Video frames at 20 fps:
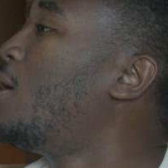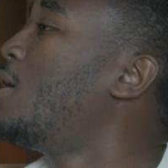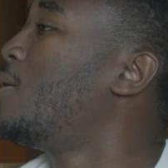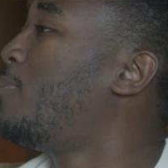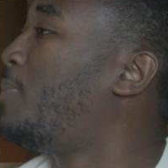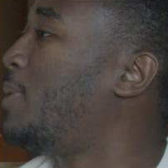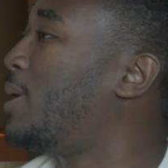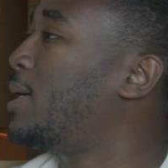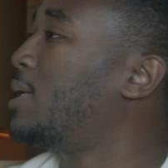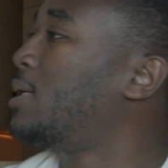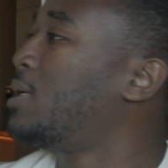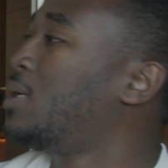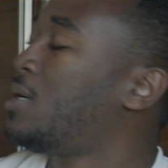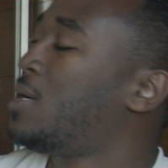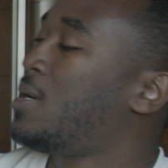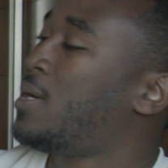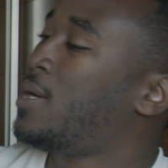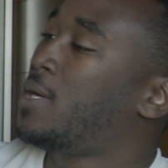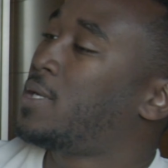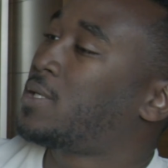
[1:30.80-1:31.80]
learn a bit.
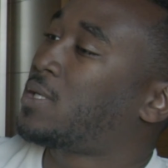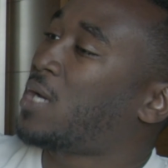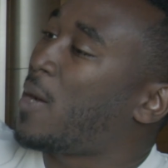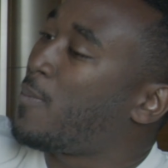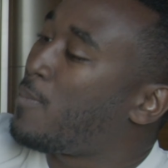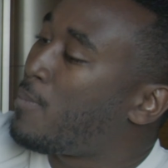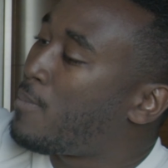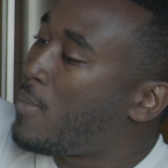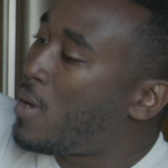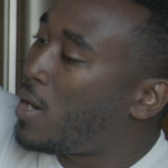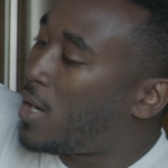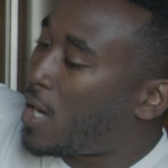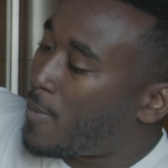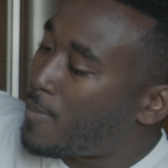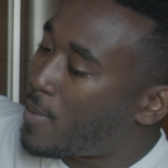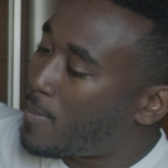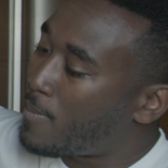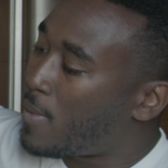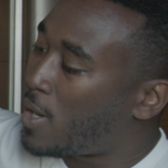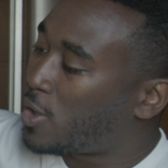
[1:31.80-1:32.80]
So I'm a
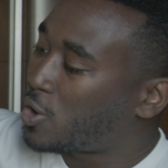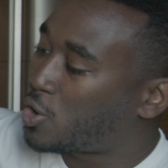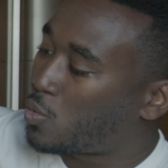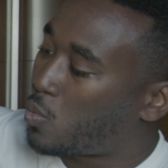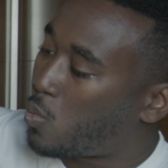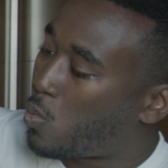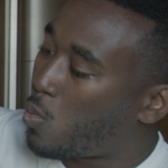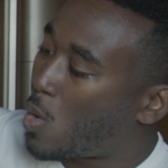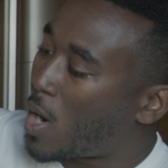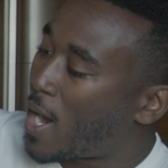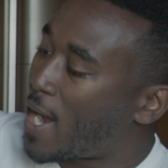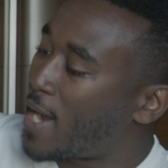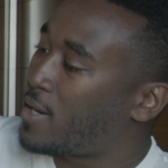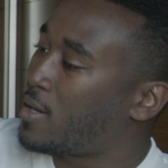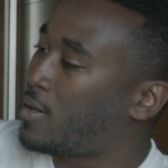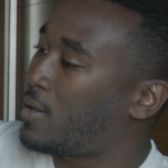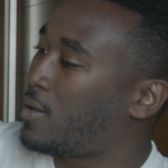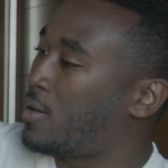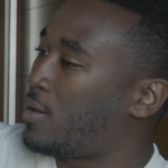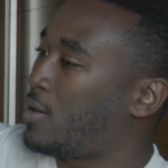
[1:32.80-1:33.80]
much
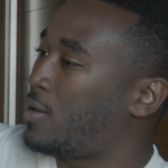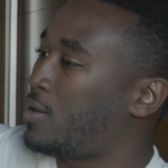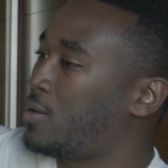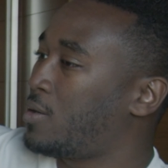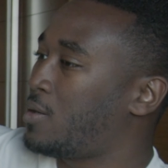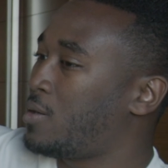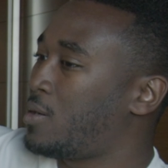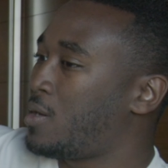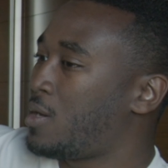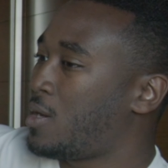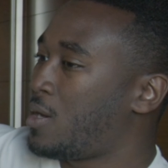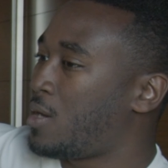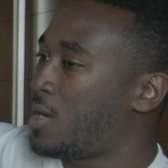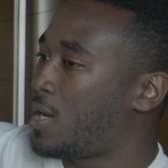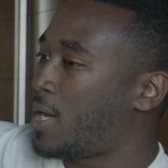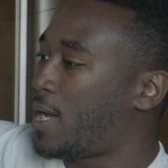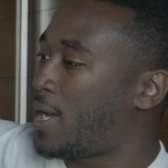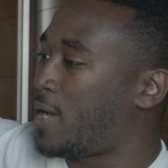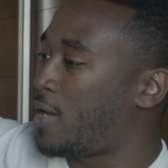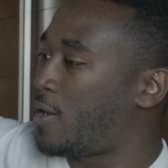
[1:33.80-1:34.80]
wider
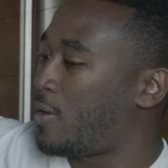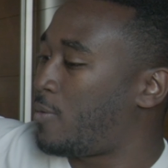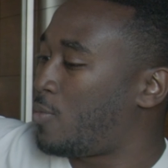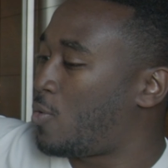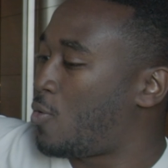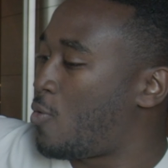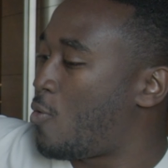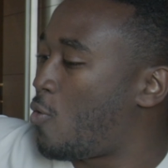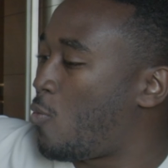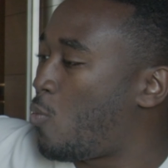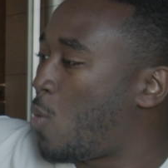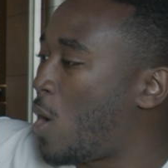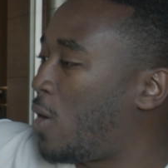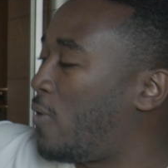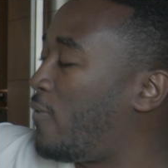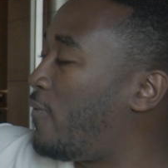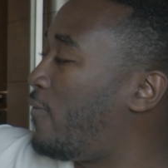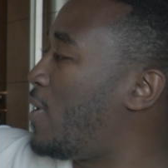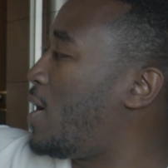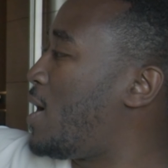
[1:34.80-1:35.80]
or
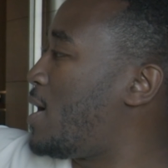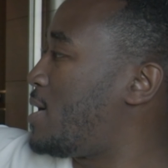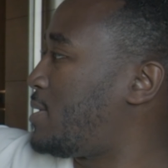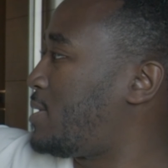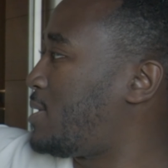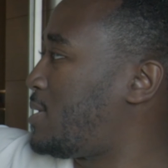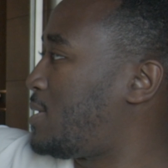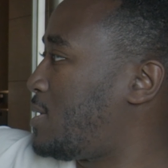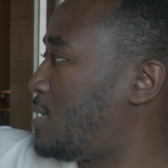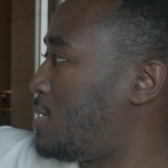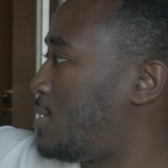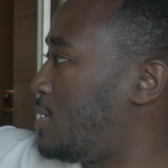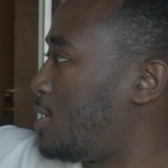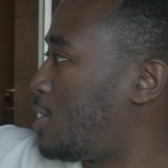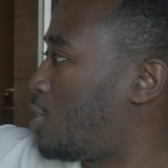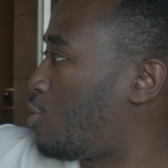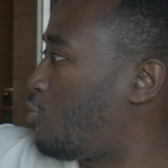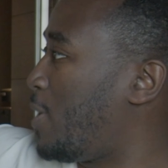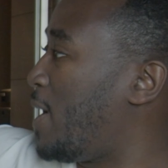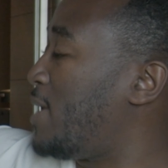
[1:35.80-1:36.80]
well-versed
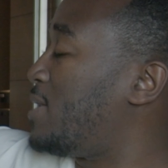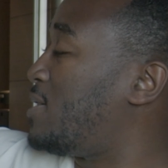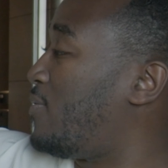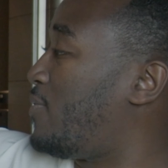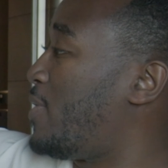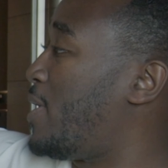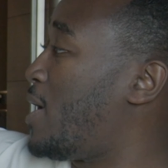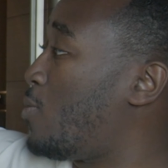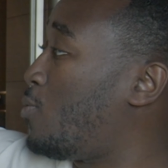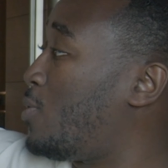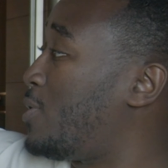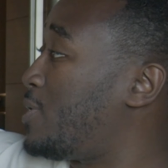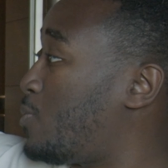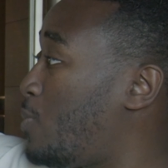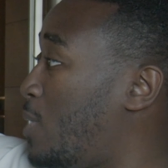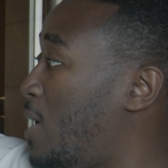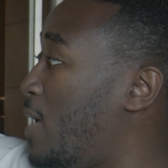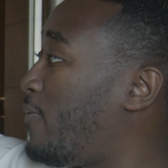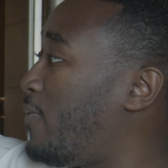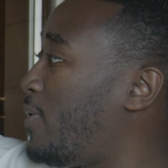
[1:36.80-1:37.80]
creative than I was
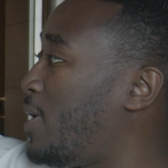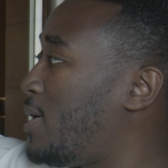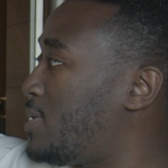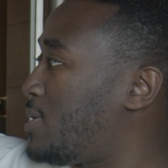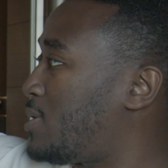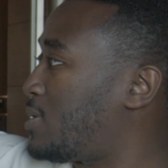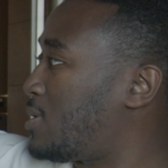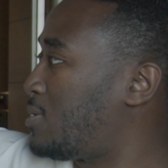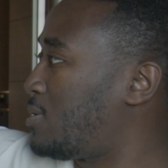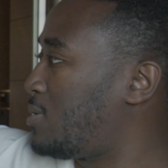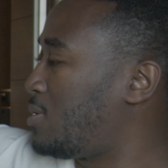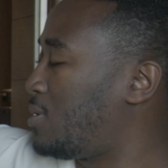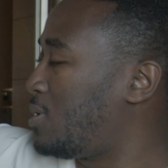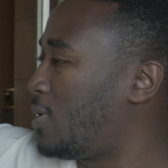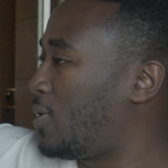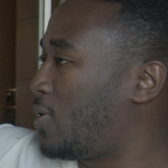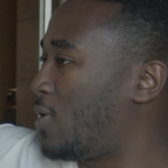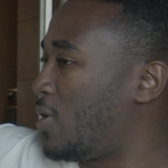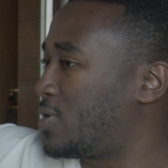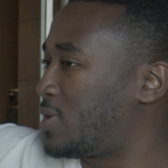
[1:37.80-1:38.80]
when I first
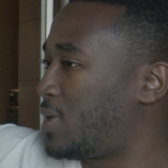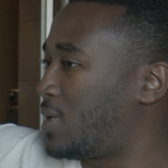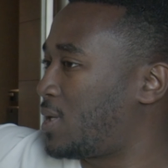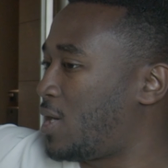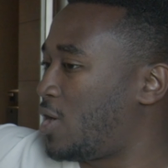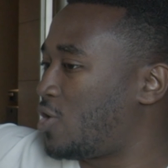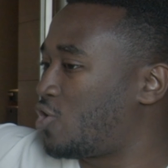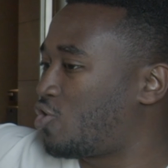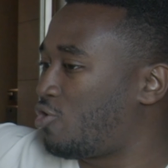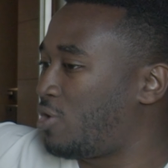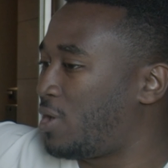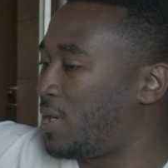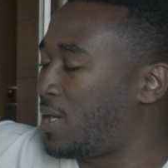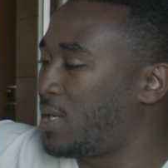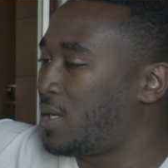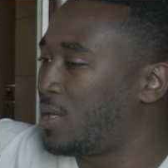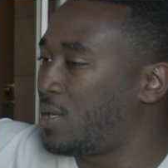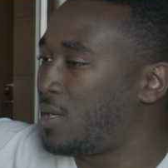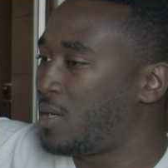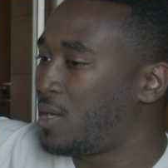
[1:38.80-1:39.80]
got to the
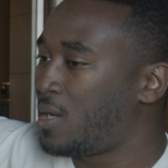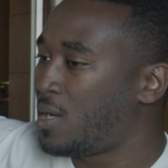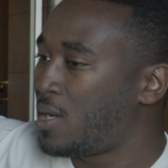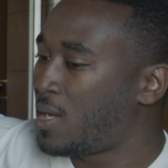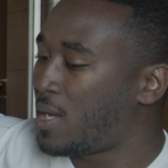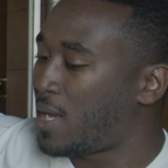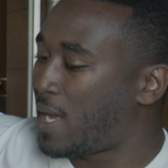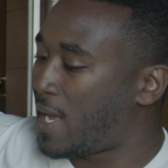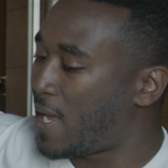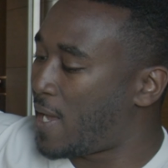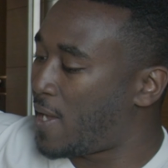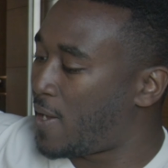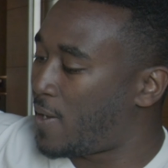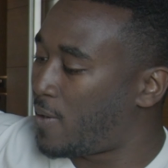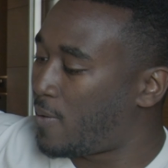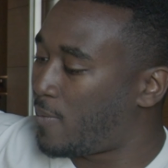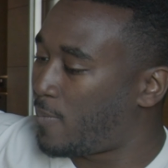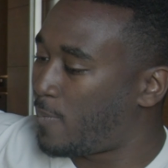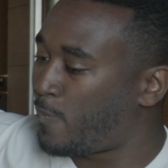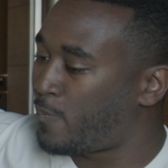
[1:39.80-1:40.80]
country.
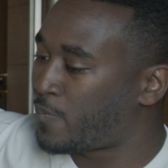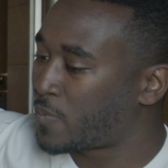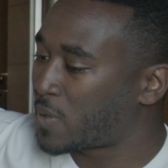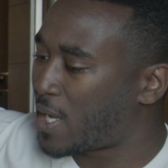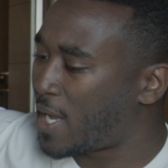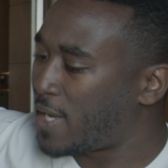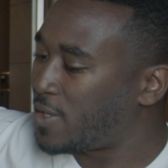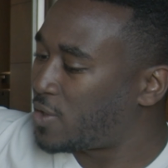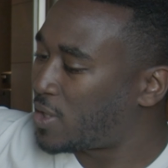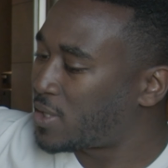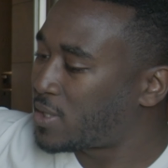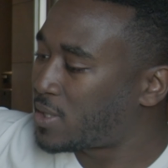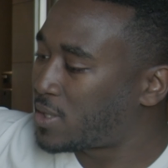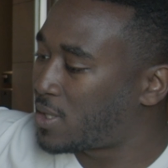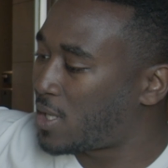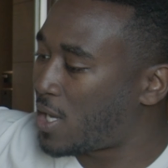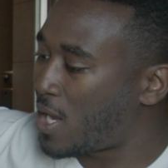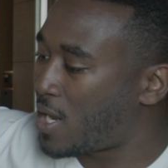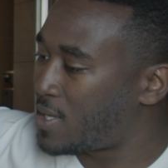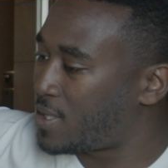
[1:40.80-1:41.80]
And
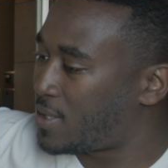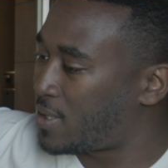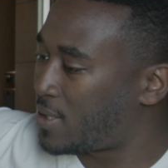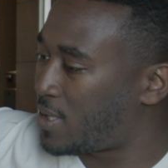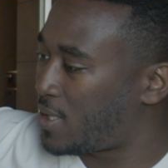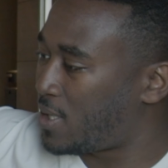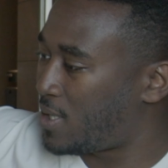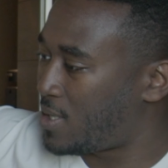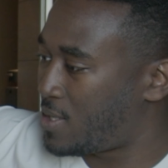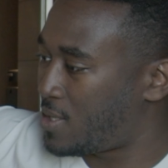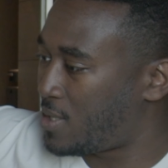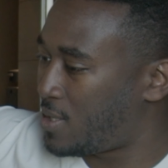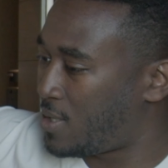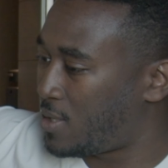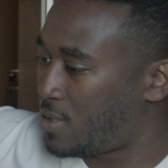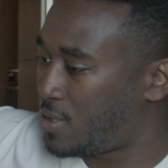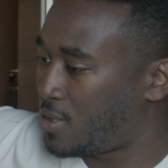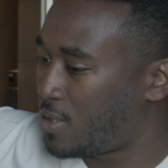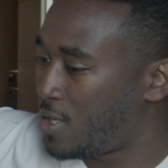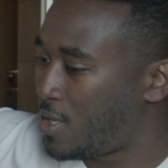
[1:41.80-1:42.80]
just learning
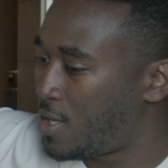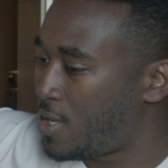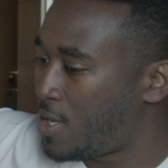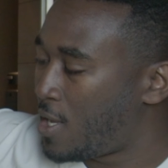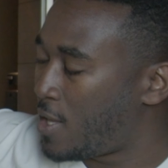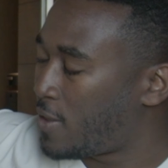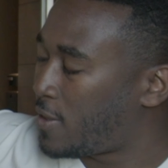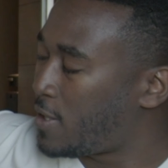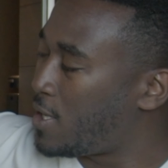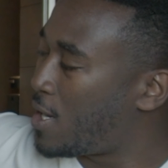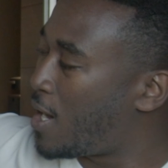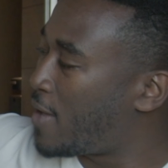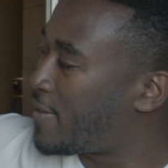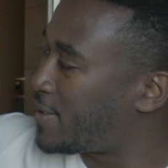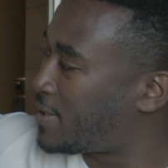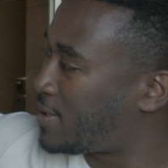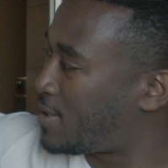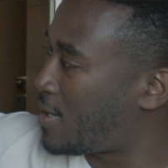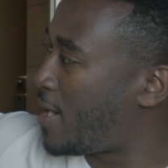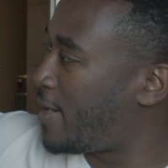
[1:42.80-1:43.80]
the
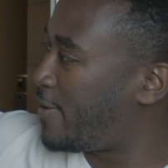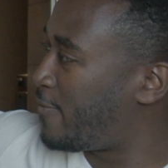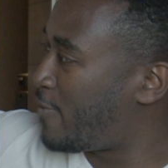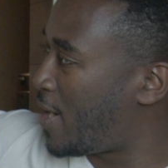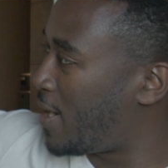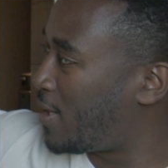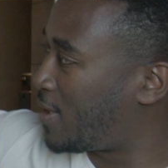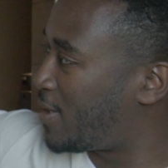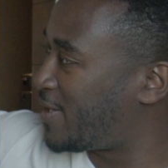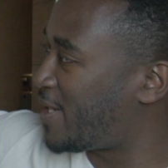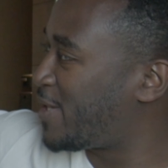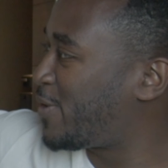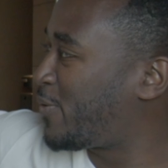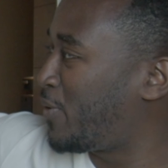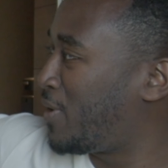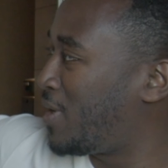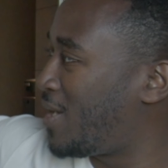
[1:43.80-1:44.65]
other side, right? Because as